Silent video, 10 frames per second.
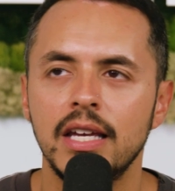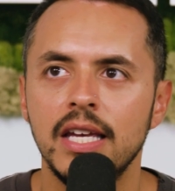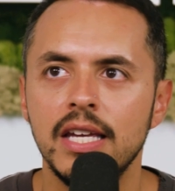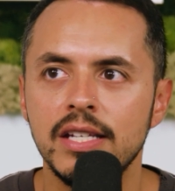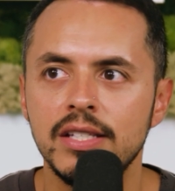
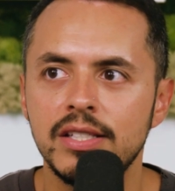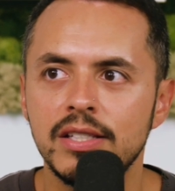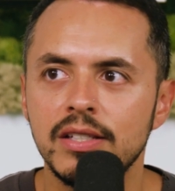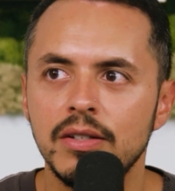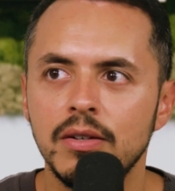
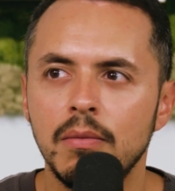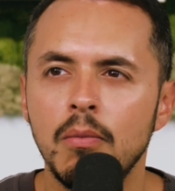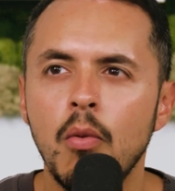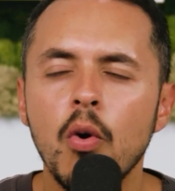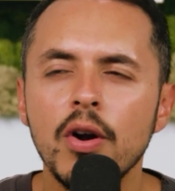is
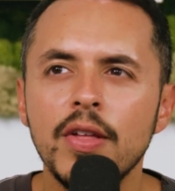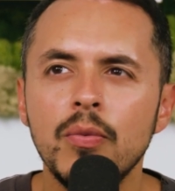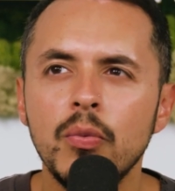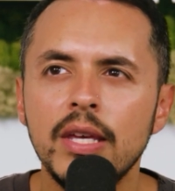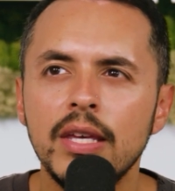more
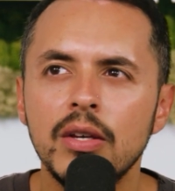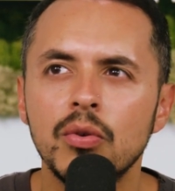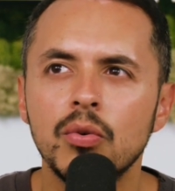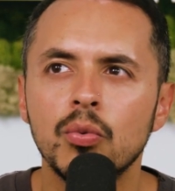than we